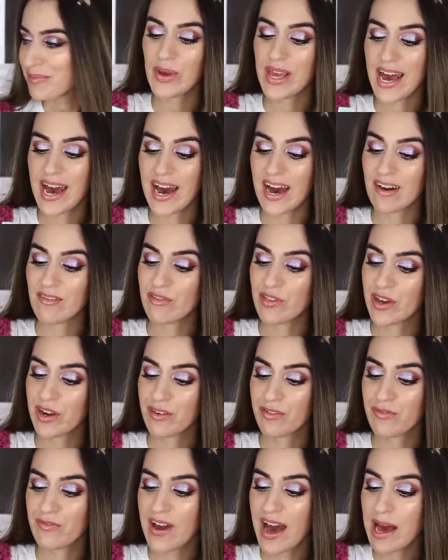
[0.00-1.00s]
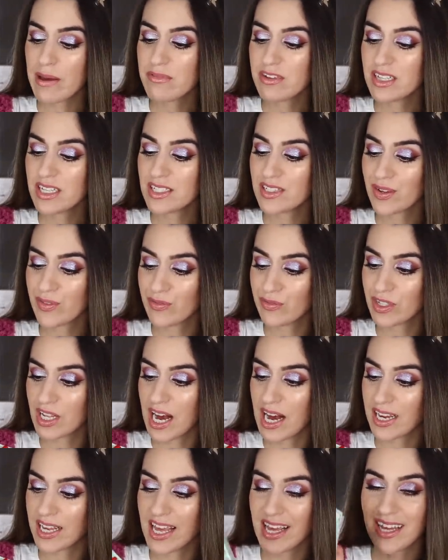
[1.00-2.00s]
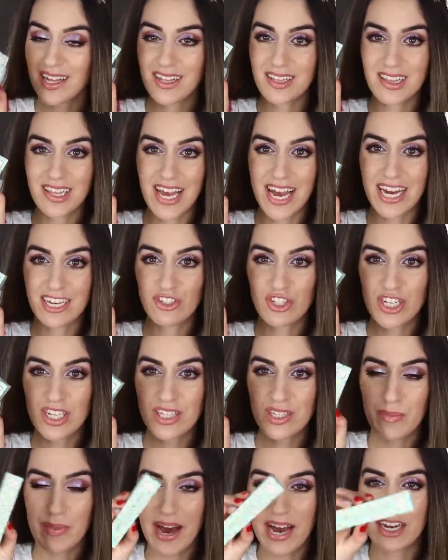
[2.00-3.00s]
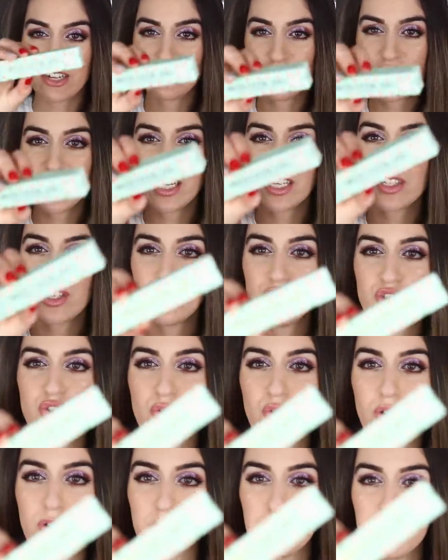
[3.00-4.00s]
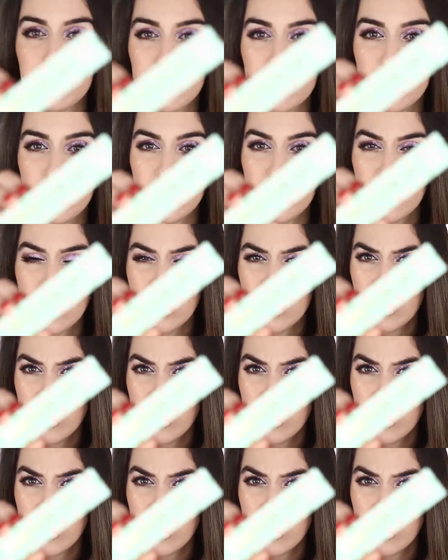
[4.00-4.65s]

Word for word: We have their fabulous flocking lashes. The packaging is adorable.